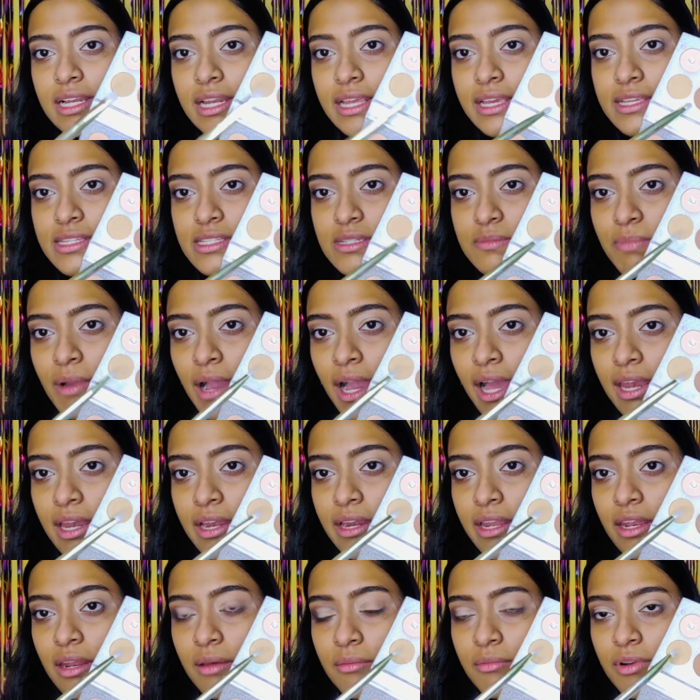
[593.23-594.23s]
Glazed
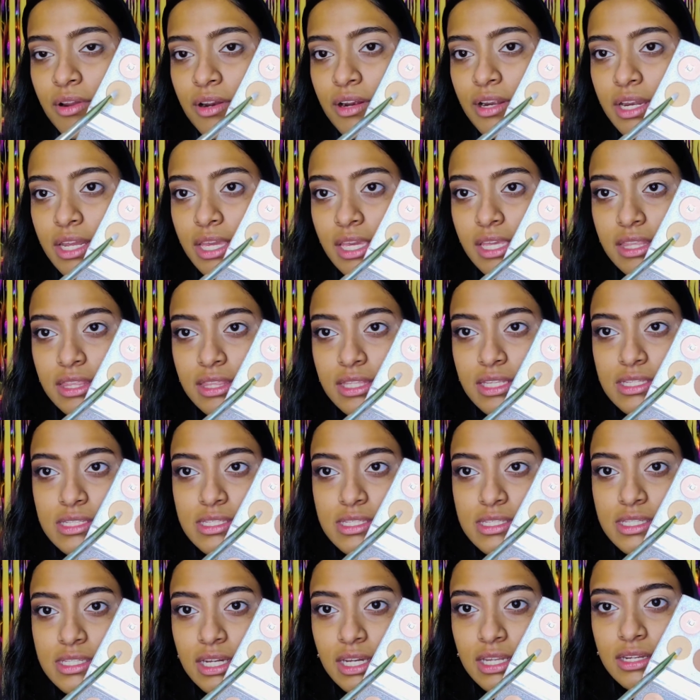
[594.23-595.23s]
palette, and I'm gonna take
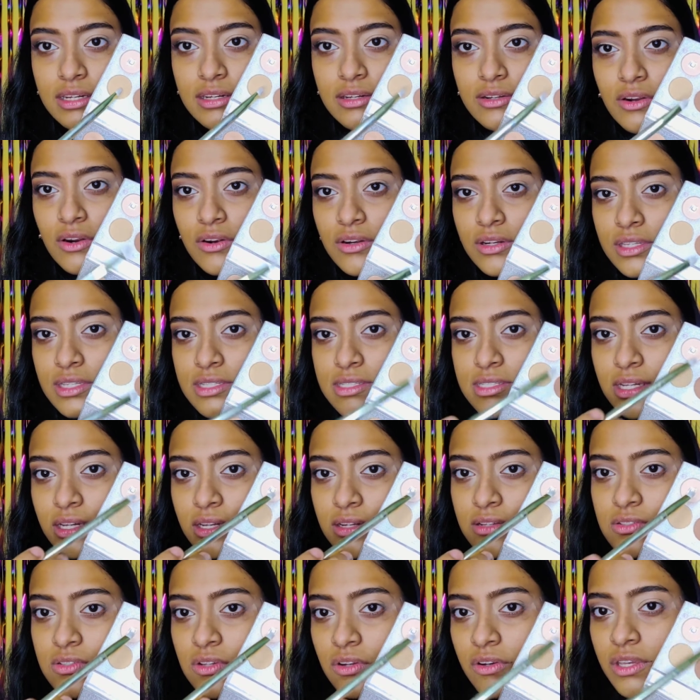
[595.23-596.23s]
this color, not this
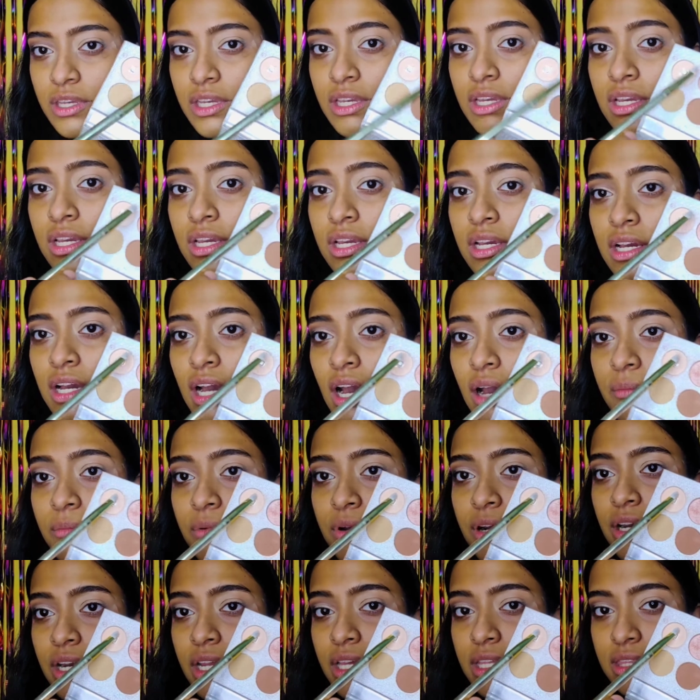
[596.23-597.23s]
color, sorry. I'm
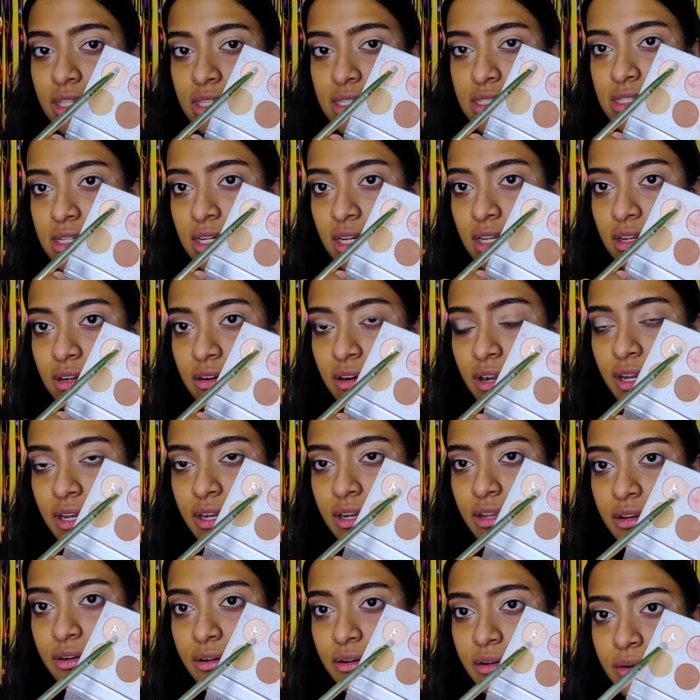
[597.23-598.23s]
gonna take this color
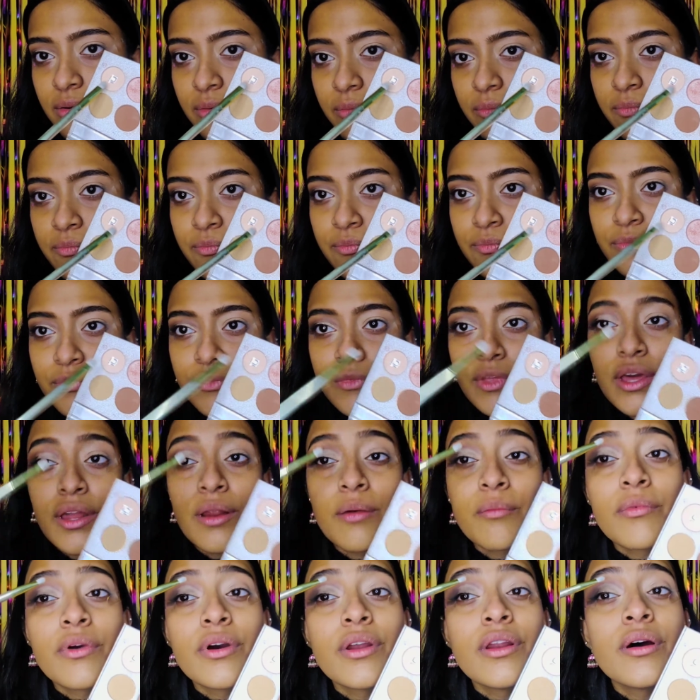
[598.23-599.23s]
right here,
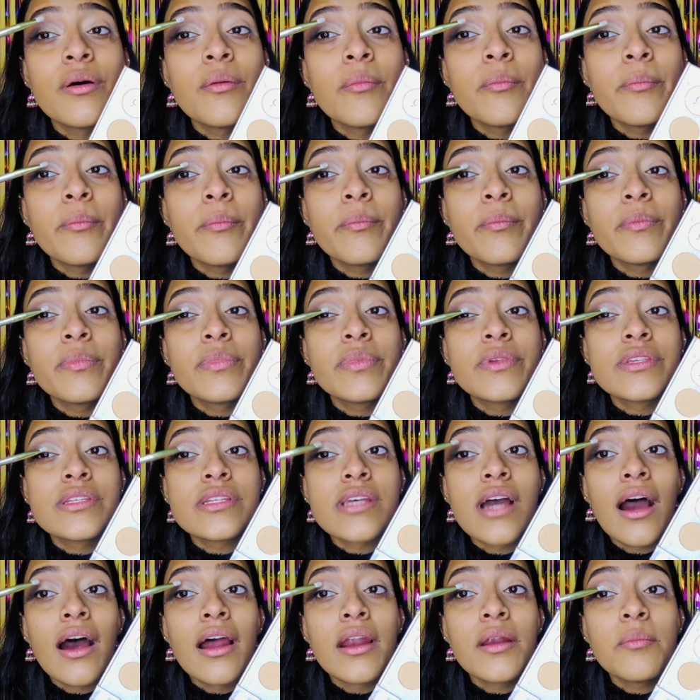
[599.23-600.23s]
and I'm gonna
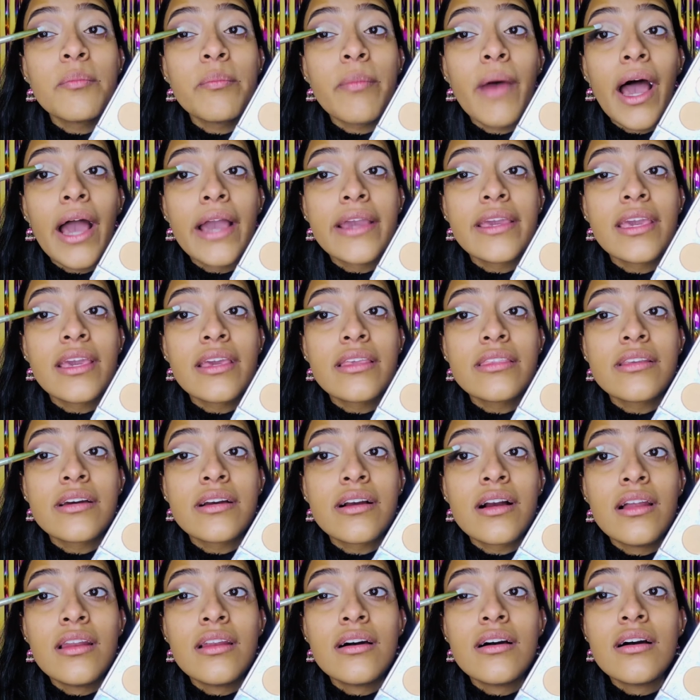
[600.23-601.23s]
start packing
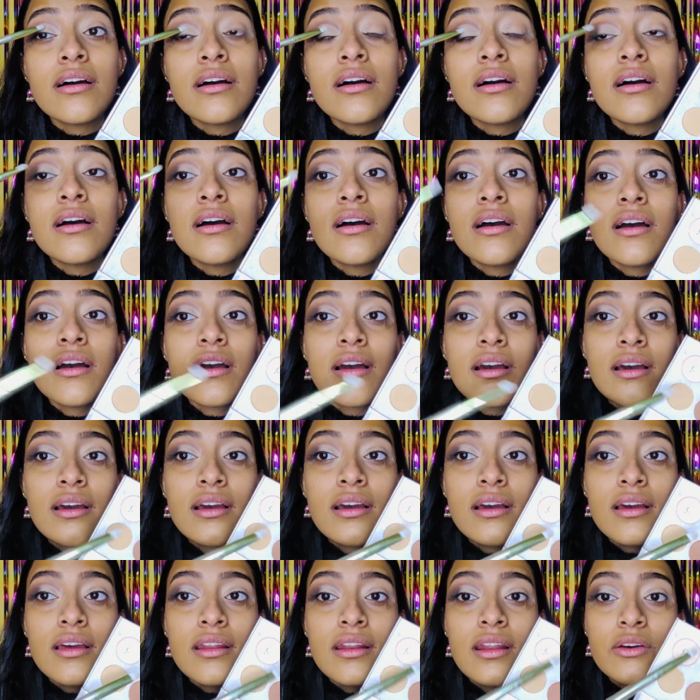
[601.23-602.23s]
the color.
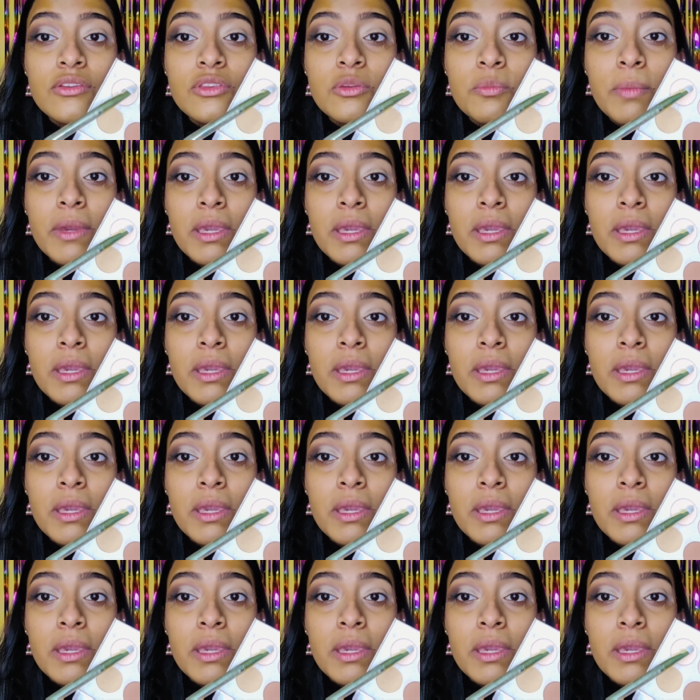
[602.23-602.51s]
Now